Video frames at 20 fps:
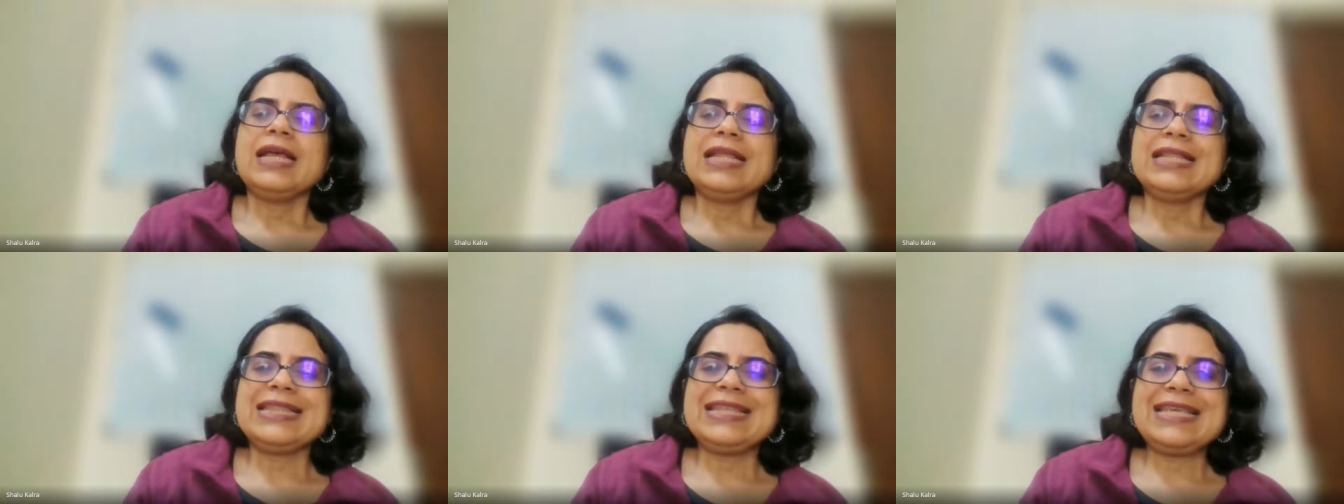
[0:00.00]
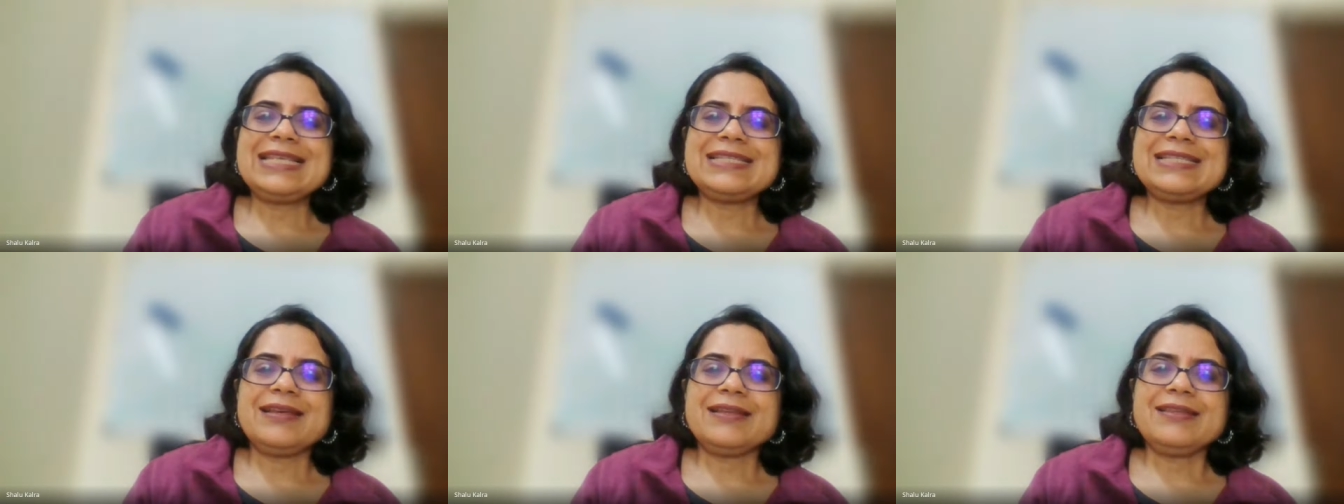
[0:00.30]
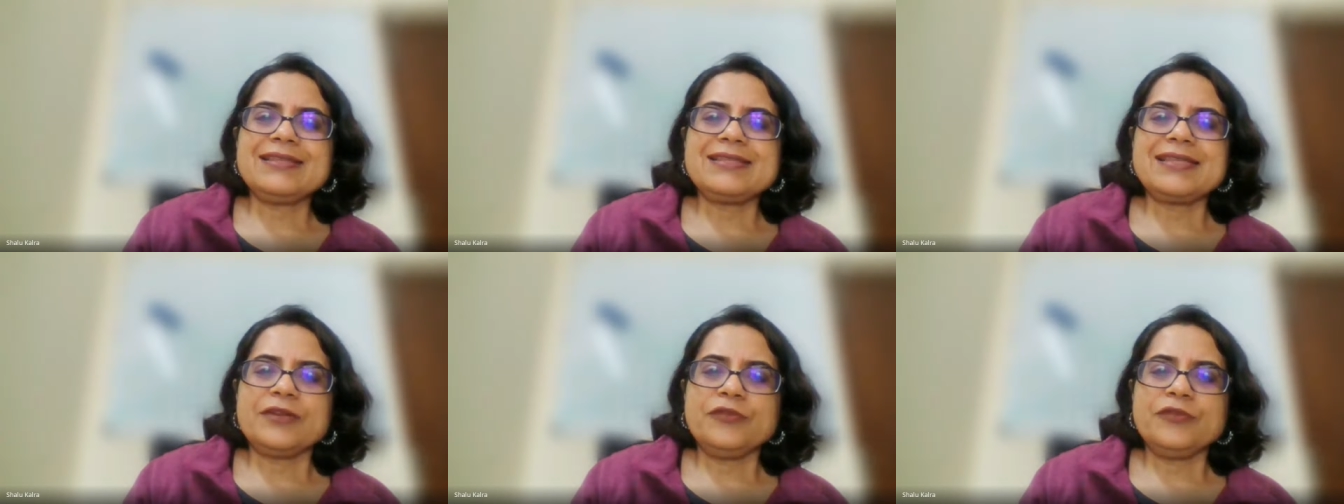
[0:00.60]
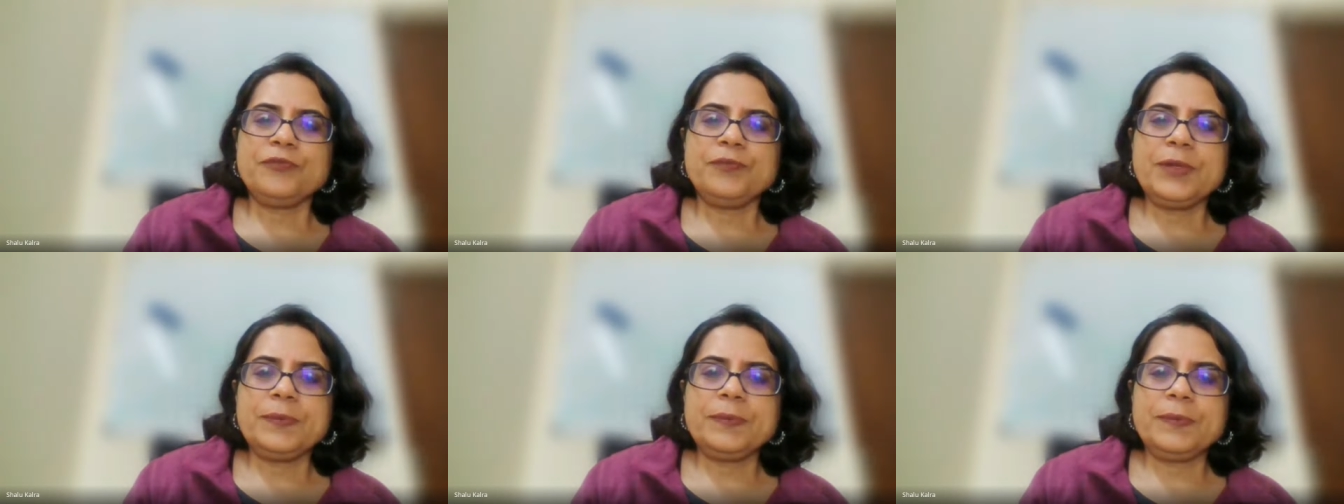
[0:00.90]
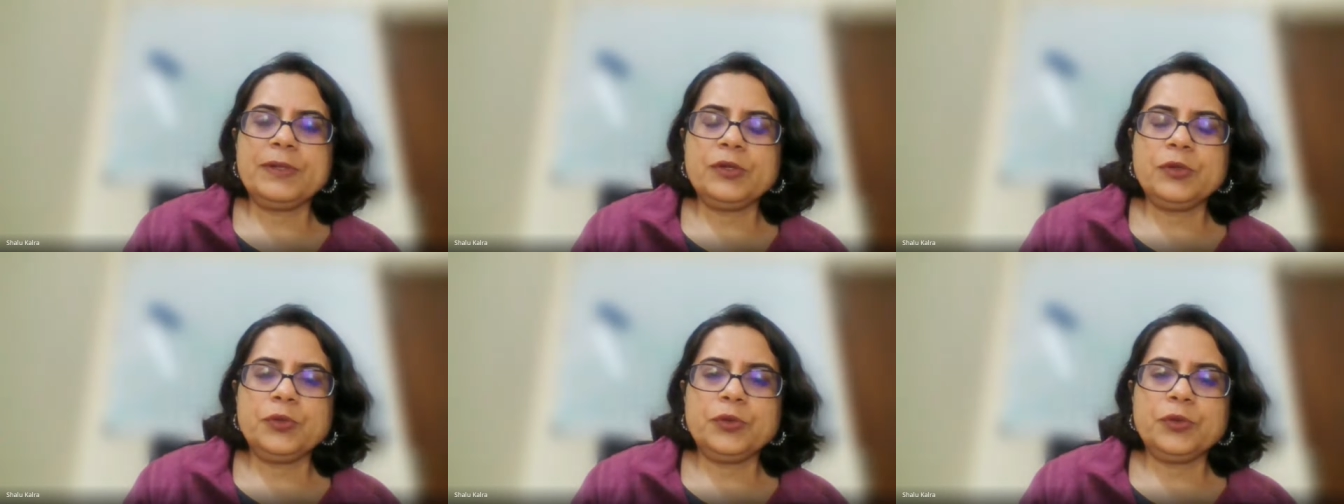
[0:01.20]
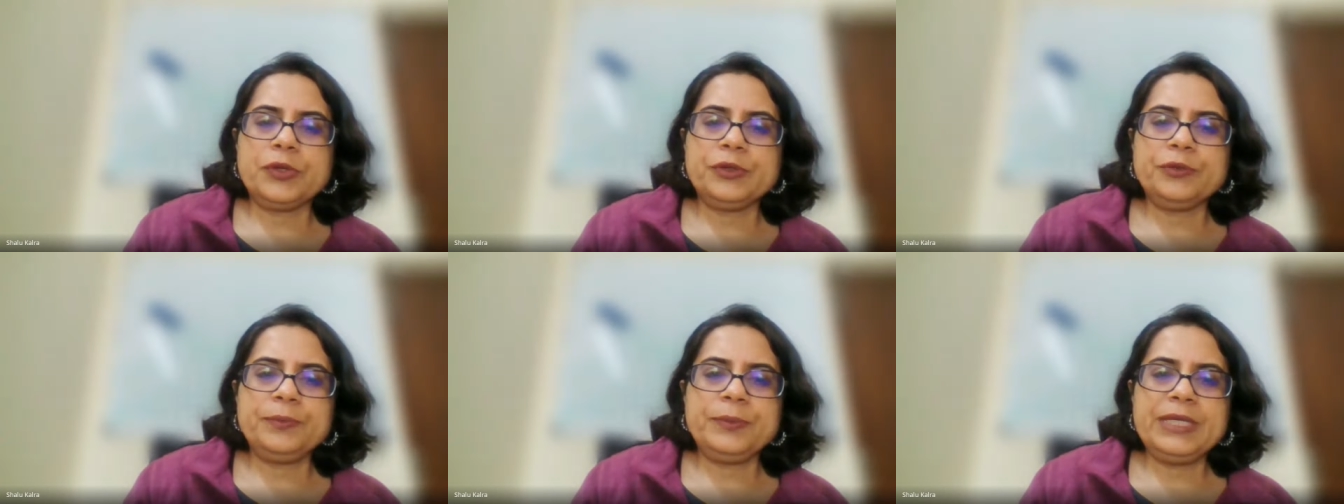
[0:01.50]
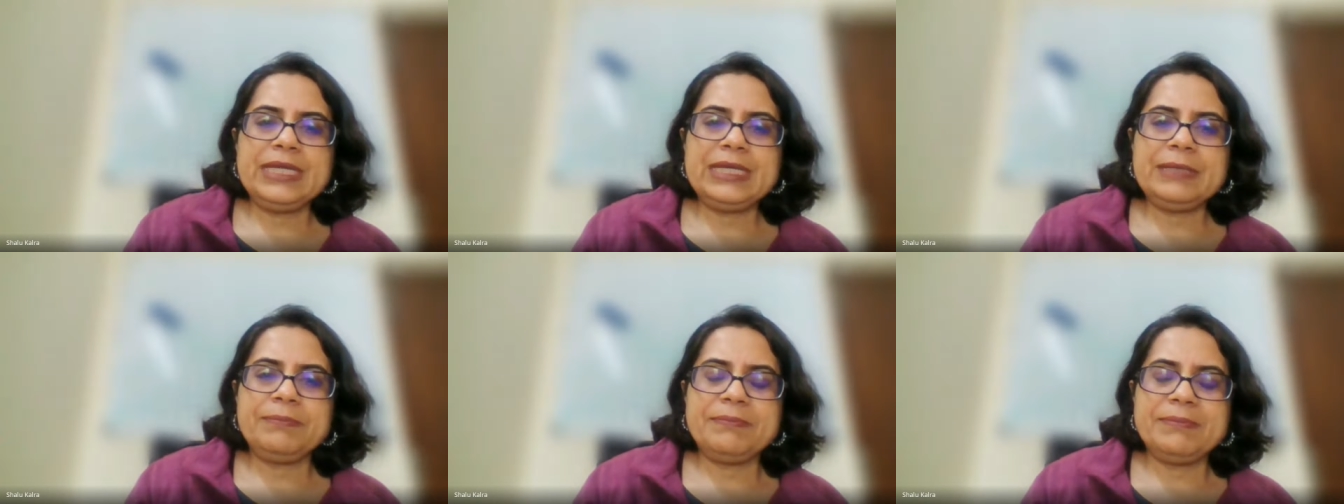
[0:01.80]
these are the set of people who are going to
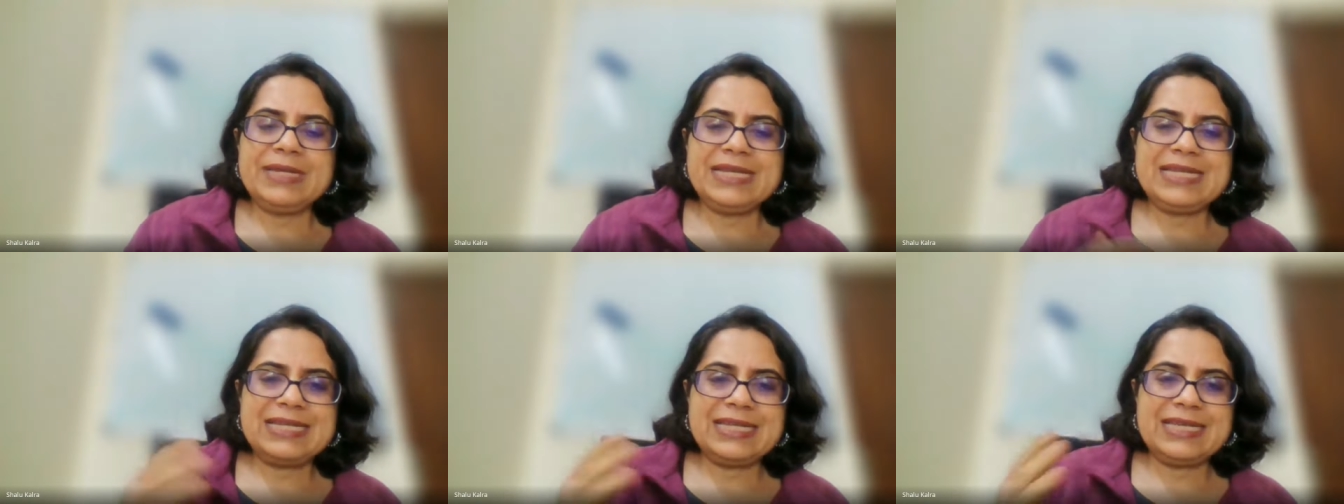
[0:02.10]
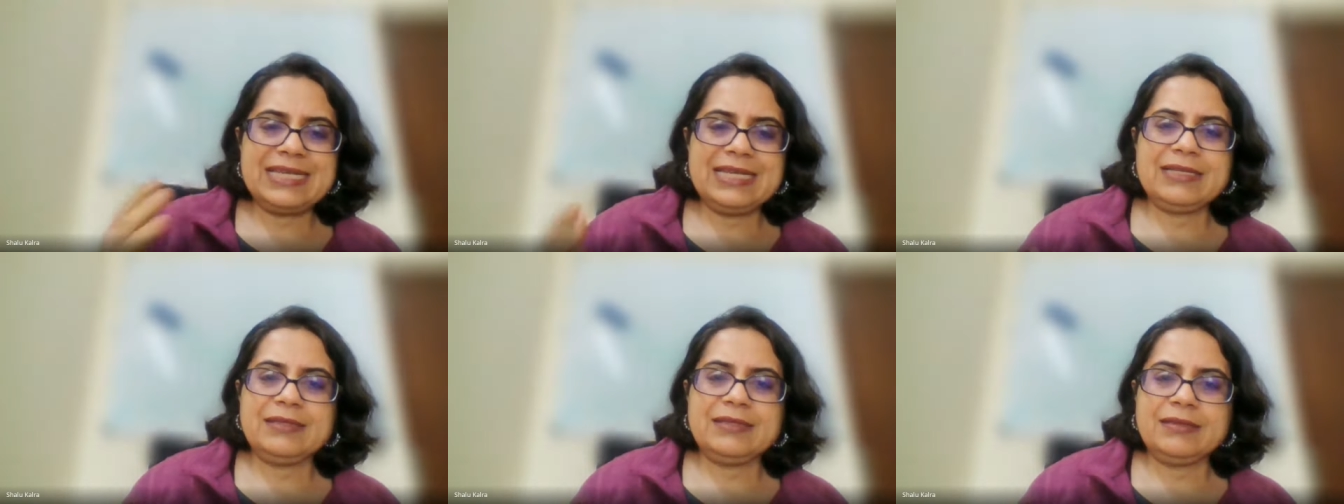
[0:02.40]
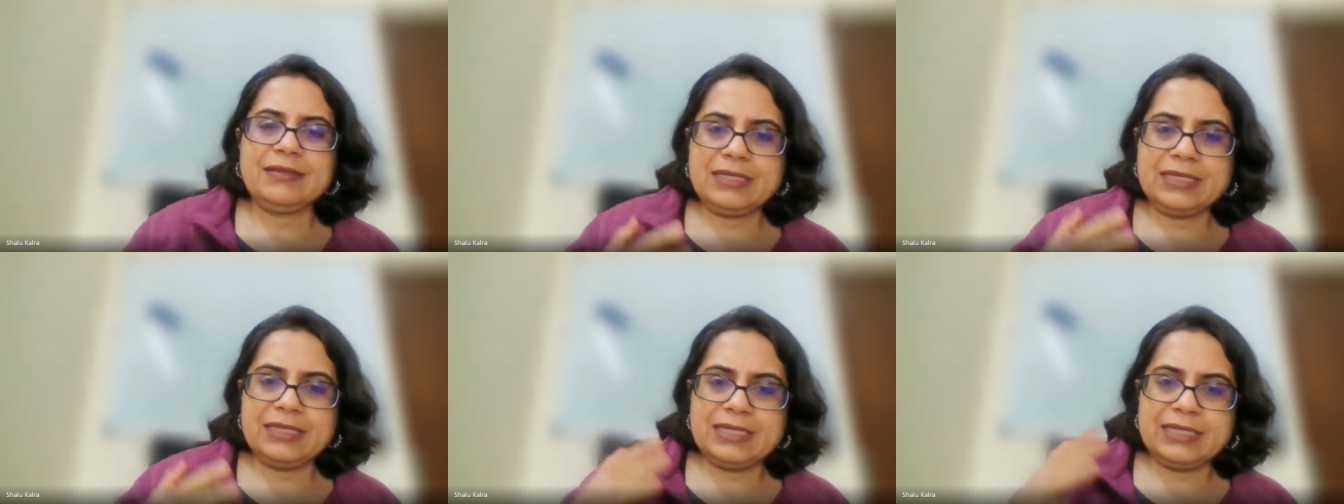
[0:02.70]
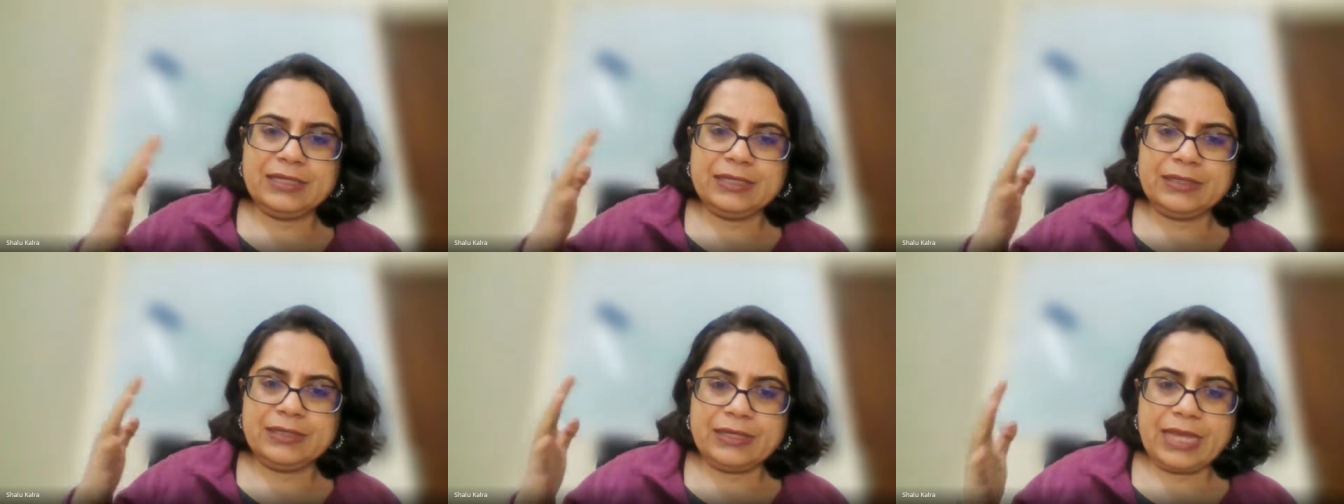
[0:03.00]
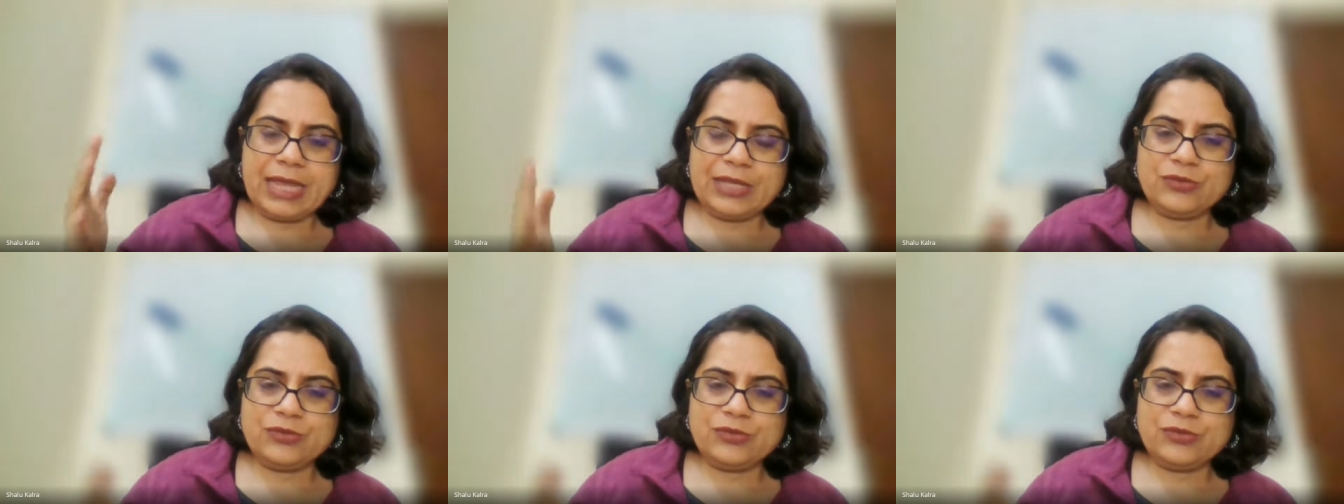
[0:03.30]
be meeting the